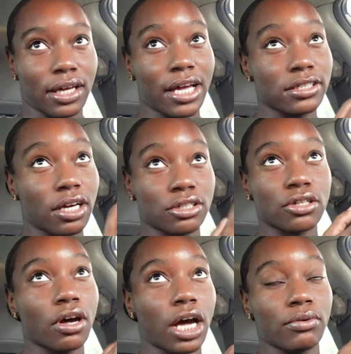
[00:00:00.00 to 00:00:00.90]
As y'all
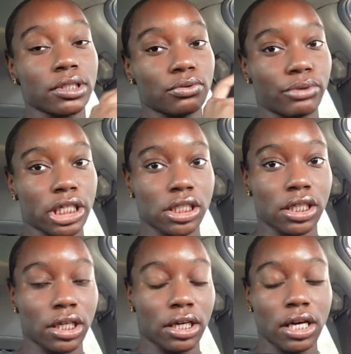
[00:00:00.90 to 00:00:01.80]
saw, I was
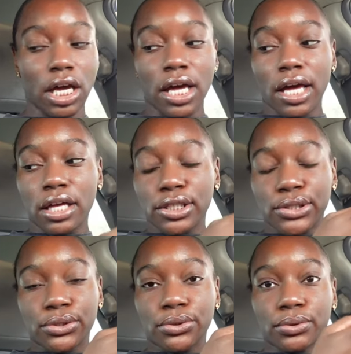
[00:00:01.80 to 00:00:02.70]
rushing
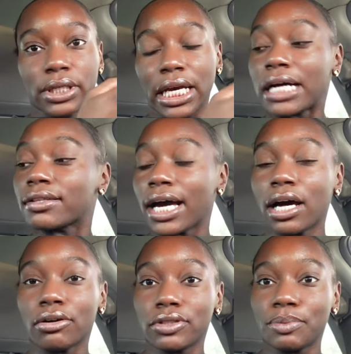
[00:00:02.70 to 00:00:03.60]
to get out the
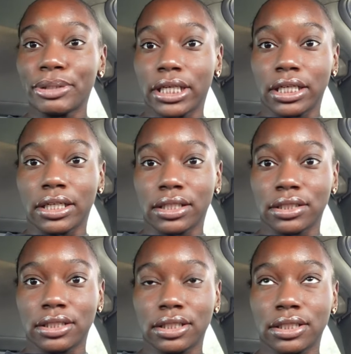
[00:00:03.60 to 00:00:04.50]
house
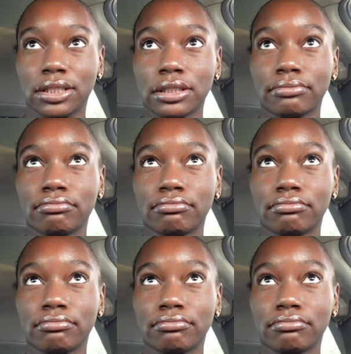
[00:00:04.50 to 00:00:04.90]
because